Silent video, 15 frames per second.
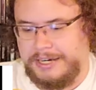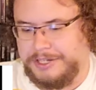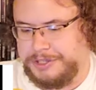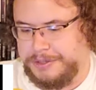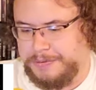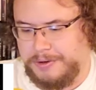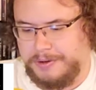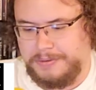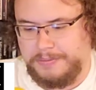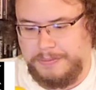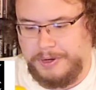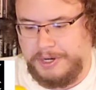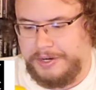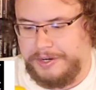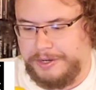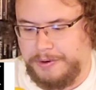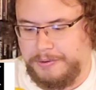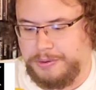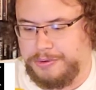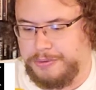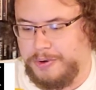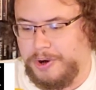Actually, we're we're gonna go
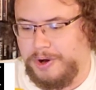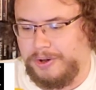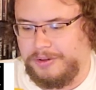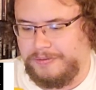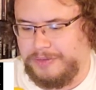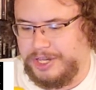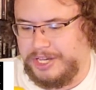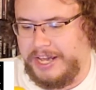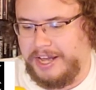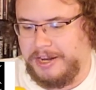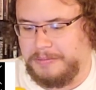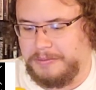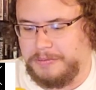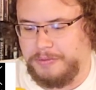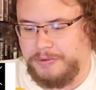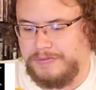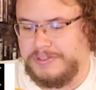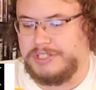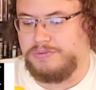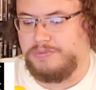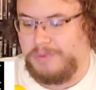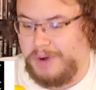through all of the cannibal
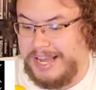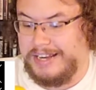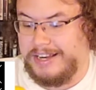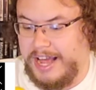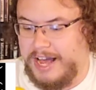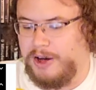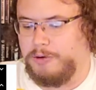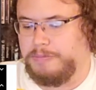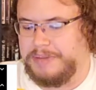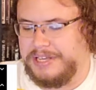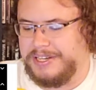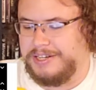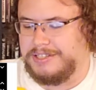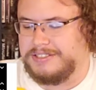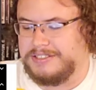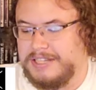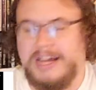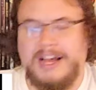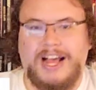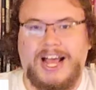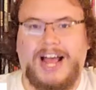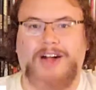movies right now because
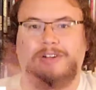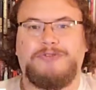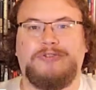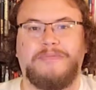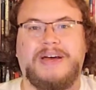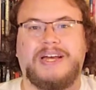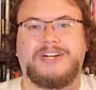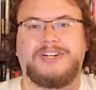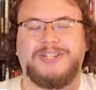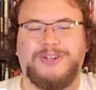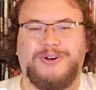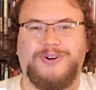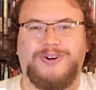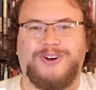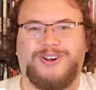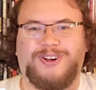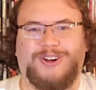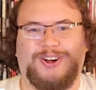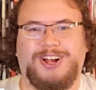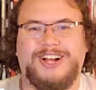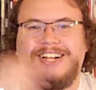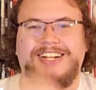alphabetical order.